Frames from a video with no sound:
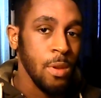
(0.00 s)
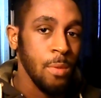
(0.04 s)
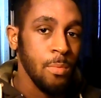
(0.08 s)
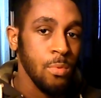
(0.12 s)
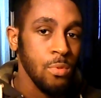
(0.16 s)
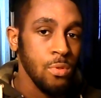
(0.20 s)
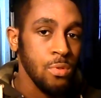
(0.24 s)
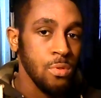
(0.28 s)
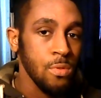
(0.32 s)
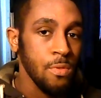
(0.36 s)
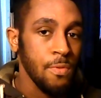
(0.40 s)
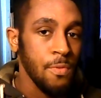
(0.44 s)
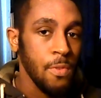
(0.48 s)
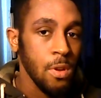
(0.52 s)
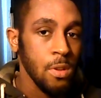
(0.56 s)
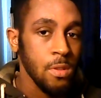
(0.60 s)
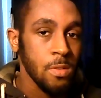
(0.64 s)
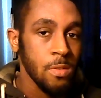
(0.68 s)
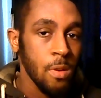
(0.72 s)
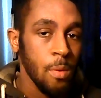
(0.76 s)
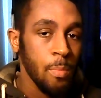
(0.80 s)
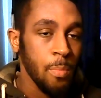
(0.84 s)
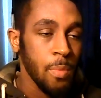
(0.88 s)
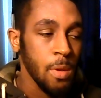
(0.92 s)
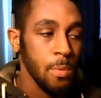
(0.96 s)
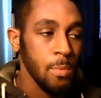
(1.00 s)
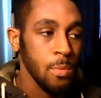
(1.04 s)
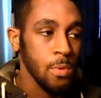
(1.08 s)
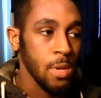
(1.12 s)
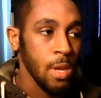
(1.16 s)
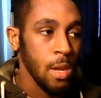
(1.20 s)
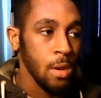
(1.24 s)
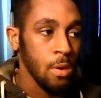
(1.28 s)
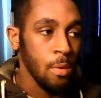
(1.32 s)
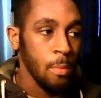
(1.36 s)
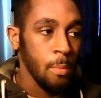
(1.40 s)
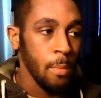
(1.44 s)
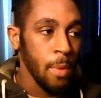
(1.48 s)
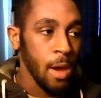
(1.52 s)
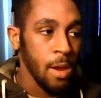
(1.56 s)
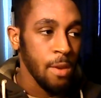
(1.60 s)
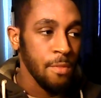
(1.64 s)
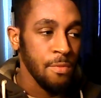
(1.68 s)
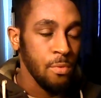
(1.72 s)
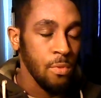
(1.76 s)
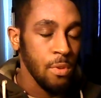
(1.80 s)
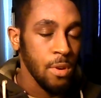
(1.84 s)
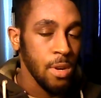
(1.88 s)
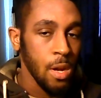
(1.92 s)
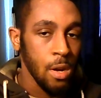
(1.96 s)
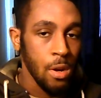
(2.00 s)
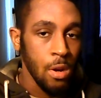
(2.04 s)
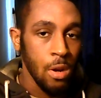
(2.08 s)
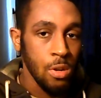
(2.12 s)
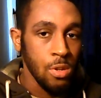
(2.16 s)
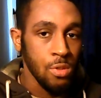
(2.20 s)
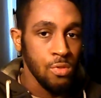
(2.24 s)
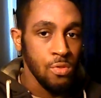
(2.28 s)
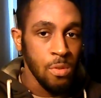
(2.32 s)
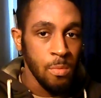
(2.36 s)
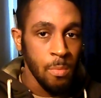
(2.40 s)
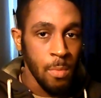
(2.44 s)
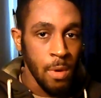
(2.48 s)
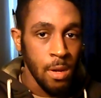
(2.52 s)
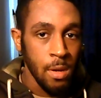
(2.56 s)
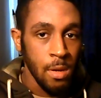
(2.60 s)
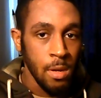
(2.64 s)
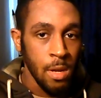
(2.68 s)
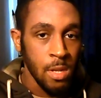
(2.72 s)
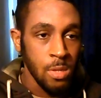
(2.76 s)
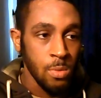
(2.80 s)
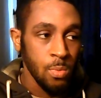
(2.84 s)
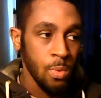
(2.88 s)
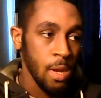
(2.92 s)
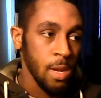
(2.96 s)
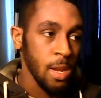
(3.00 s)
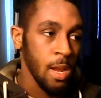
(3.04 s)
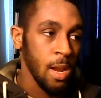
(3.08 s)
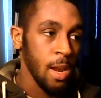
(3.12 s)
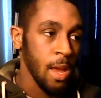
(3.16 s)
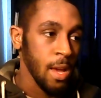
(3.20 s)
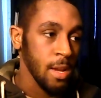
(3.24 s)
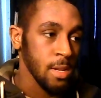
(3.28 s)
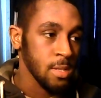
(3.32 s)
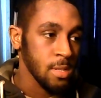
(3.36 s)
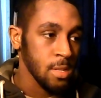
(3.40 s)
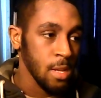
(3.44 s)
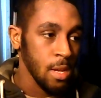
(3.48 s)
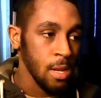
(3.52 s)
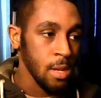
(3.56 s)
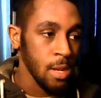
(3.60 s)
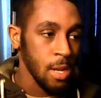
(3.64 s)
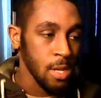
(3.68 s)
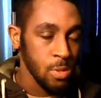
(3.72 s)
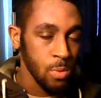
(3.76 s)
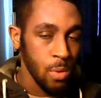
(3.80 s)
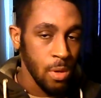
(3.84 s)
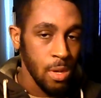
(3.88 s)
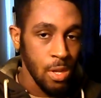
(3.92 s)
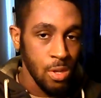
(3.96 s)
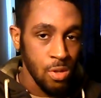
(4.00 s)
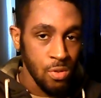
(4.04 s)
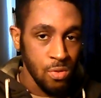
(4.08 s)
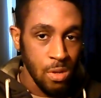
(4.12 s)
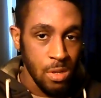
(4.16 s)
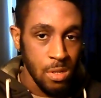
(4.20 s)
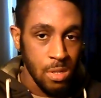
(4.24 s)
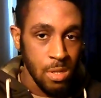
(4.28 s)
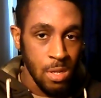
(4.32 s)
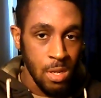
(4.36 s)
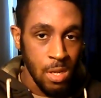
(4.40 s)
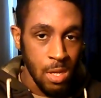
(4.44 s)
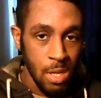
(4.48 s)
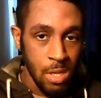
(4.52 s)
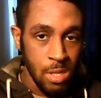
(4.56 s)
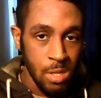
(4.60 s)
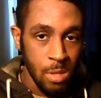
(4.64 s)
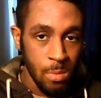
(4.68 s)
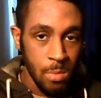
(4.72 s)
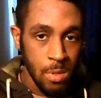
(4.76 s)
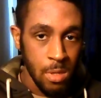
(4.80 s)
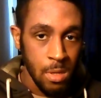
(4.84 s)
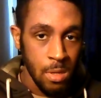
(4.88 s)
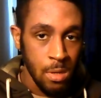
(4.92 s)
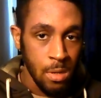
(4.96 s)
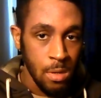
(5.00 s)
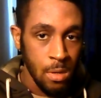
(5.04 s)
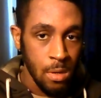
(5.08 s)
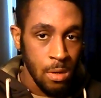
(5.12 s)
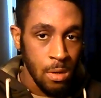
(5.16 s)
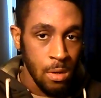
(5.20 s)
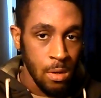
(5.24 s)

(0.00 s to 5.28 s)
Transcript: people, 2/3 of our people, they're not mindful of that country, man. That's why they like staying, that's why they trust in Egypt,